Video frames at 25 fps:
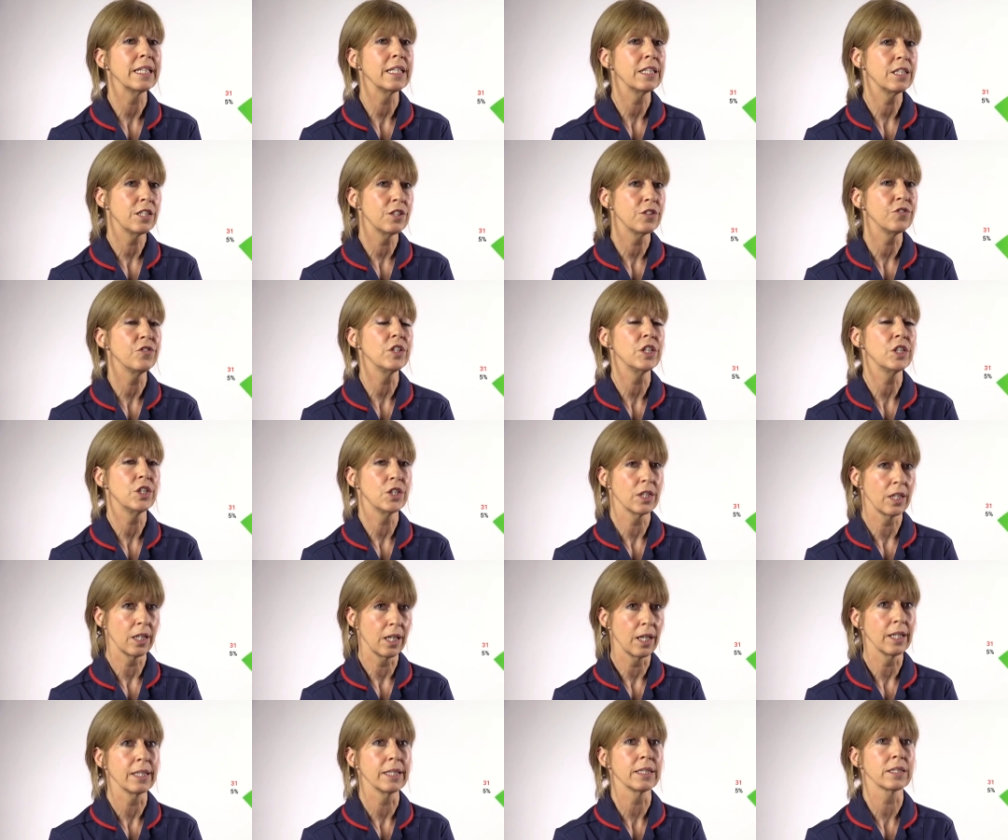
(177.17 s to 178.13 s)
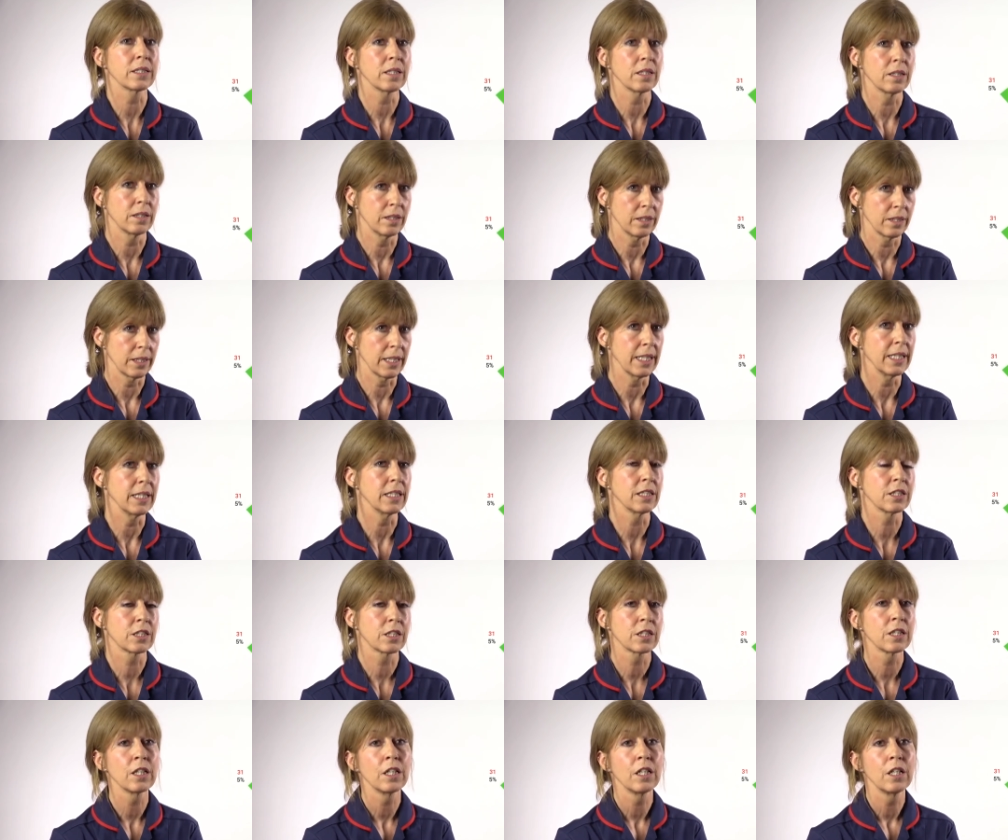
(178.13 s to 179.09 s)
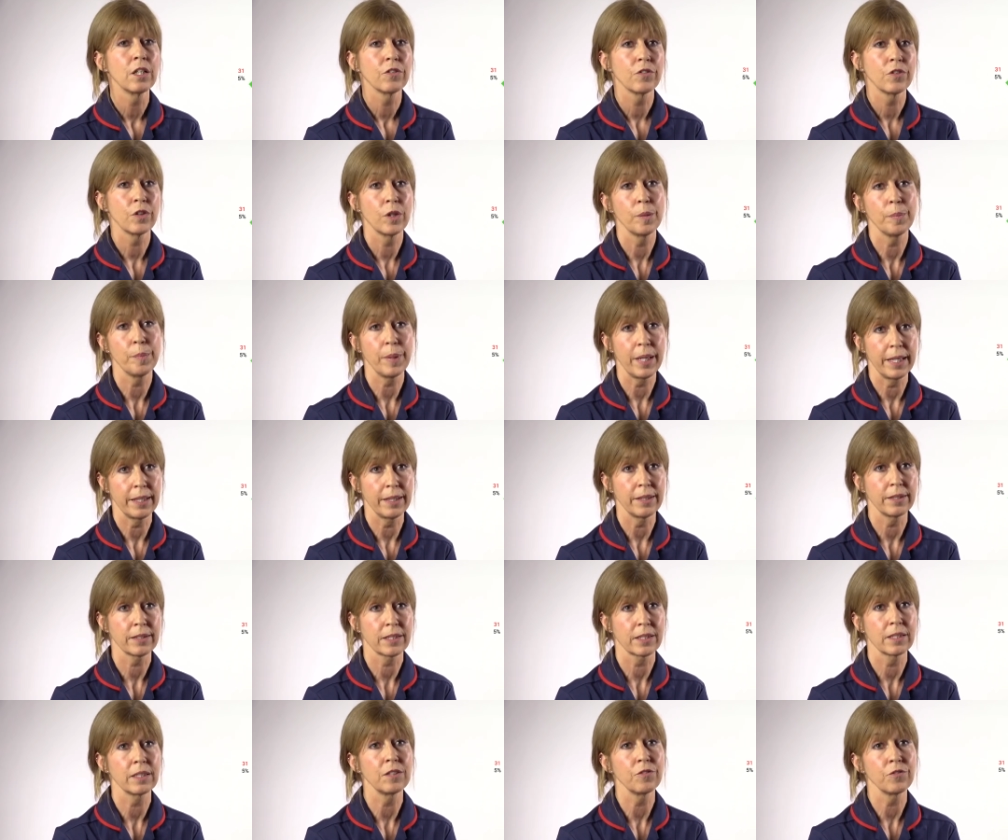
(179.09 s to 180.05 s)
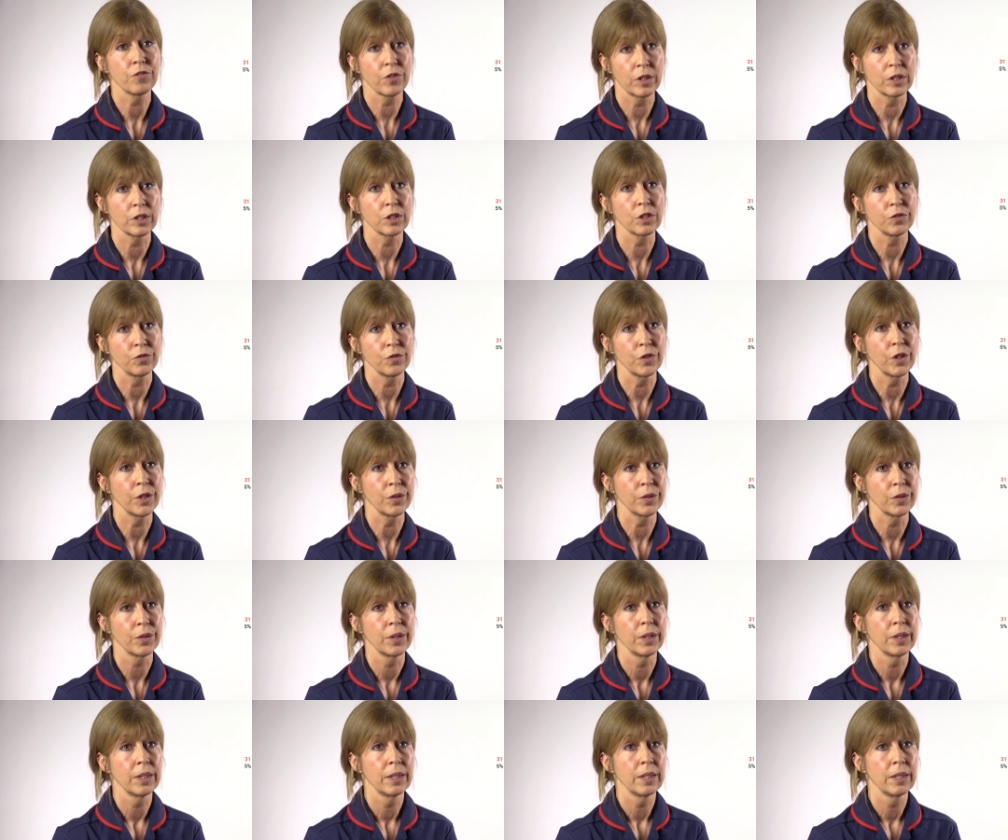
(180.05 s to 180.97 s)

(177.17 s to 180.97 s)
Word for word: individualise targets for the person in front of you,